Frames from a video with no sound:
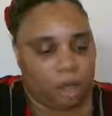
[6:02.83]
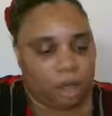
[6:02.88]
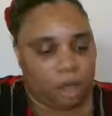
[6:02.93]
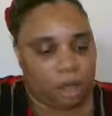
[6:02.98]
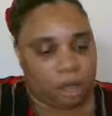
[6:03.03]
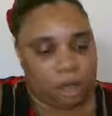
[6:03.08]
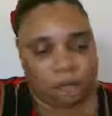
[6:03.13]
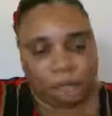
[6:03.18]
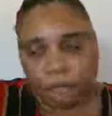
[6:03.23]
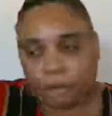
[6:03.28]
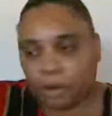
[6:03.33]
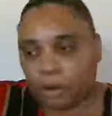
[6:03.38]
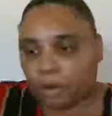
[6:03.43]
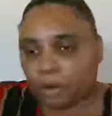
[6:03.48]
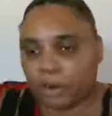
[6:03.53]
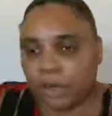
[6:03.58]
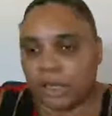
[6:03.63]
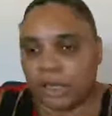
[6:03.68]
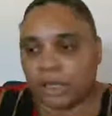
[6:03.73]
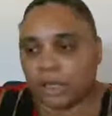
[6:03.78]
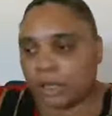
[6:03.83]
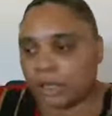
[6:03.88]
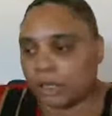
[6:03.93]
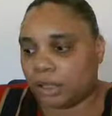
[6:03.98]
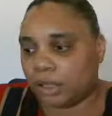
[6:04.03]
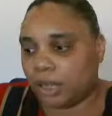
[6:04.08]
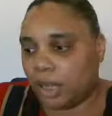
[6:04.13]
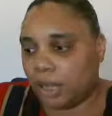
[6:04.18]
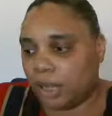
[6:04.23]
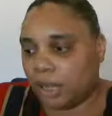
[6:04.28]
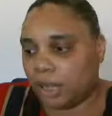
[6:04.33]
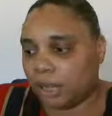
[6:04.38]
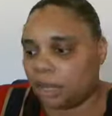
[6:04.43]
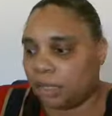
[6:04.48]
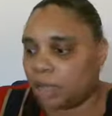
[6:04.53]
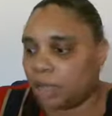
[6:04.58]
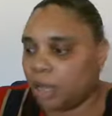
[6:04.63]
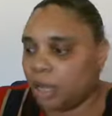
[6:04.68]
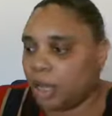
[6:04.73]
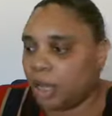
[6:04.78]
for a reason,
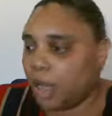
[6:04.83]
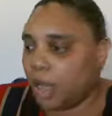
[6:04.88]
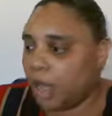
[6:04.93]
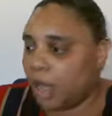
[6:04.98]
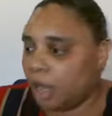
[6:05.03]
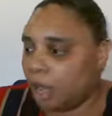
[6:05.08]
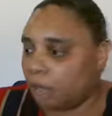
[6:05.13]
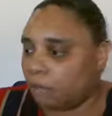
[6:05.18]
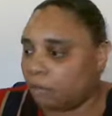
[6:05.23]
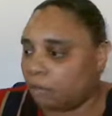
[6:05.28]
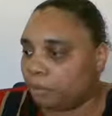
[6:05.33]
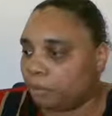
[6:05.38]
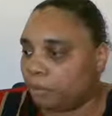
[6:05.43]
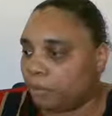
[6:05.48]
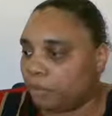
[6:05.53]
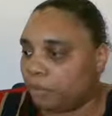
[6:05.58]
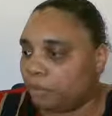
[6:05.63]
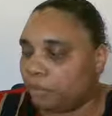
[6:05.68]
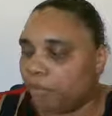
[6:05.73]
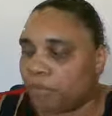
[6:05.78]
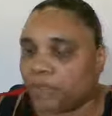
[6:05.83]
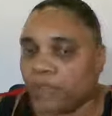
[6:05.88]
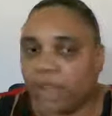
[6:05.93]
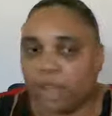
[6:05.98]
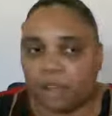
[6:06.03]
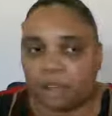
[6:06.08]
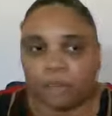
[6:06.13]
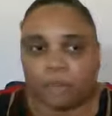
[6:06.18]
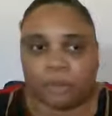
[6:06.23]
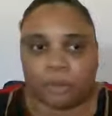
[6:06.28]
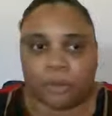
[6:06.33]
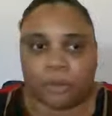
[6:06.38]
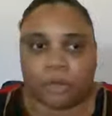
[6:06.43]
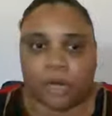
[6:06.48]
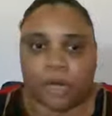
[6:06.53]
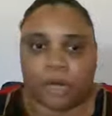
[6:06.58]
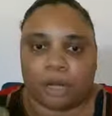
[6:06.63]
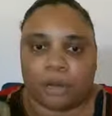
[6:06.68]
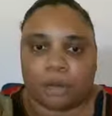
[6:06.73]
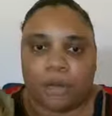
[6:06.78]
and I'm thankful
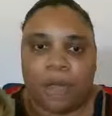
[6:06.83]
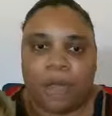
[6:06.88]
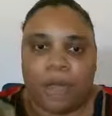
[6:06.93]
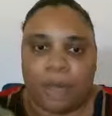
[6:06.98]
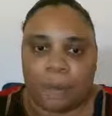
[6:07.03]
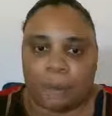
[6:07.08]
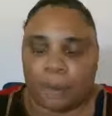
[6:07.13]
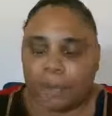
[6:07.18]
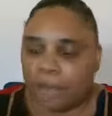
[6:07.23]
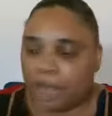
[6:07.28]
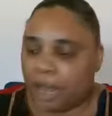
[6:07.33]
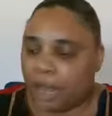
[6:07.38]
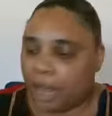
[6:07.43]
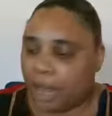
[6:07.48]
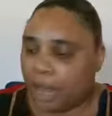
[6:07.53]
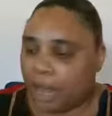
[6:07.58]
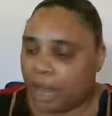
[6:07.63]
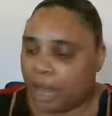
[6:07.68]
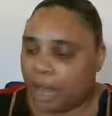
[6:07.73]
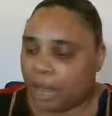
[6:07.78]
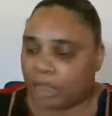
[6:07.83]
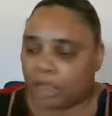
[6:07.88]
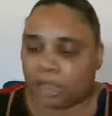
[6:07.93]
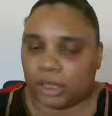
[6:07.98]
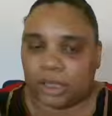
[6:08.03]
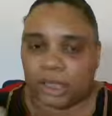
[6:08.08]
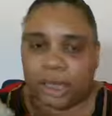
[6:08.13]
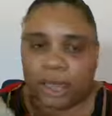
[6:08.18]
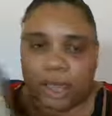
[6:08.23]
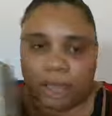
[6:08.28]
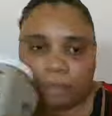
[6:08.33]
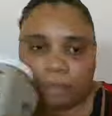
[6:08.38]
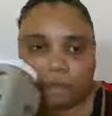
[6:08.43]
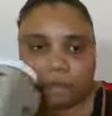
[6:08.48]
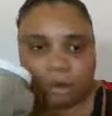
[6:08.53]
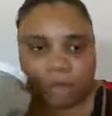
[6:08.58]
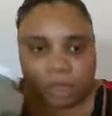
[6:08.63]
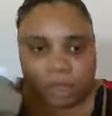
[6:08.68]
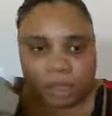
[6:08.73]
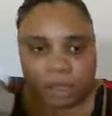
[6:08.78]
and I'm happy that I actually came
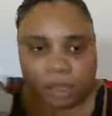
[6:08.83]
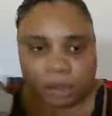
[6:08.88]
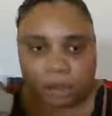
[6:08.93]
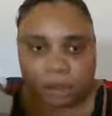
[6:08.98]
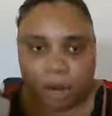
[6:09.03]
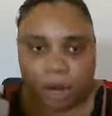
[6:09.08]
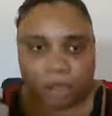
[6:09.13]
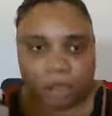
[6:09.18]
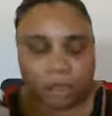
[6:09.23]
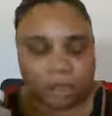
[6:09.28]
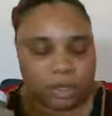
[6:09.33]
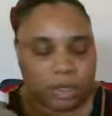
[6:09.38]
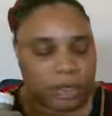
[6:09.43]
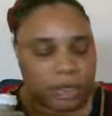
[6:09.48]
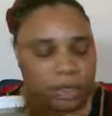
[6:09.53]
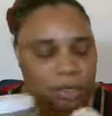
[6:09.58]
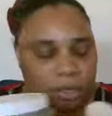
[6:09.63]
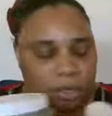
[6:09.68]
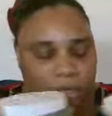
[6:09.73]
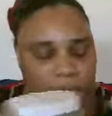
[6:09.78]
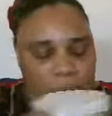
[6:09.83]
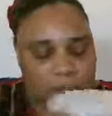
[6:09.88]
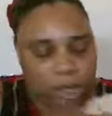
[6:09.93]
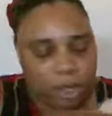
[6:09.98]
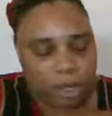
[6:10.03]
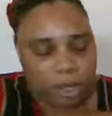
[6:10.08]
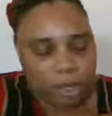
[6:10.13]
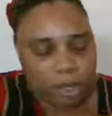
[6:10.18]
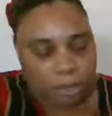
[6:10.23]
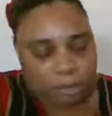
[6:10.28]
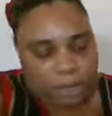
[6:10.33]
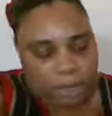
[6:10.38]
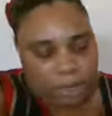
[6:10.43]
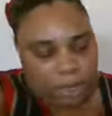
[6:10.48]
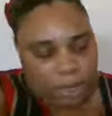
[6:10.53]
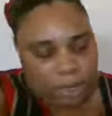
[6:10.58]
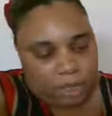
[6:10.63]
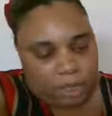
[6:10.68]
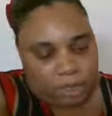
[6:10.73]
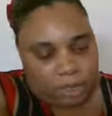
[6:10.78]
across this product here
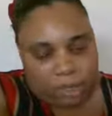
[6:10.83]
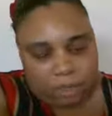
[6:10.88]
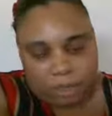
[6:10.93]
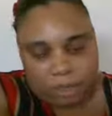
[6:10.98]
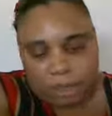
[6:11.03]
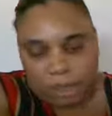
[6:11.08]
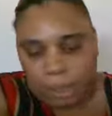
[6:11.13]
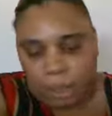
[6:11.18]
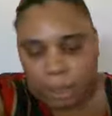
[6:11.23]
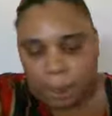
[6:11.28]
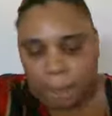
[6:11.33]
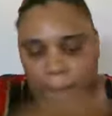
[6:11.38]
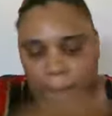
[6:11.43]
because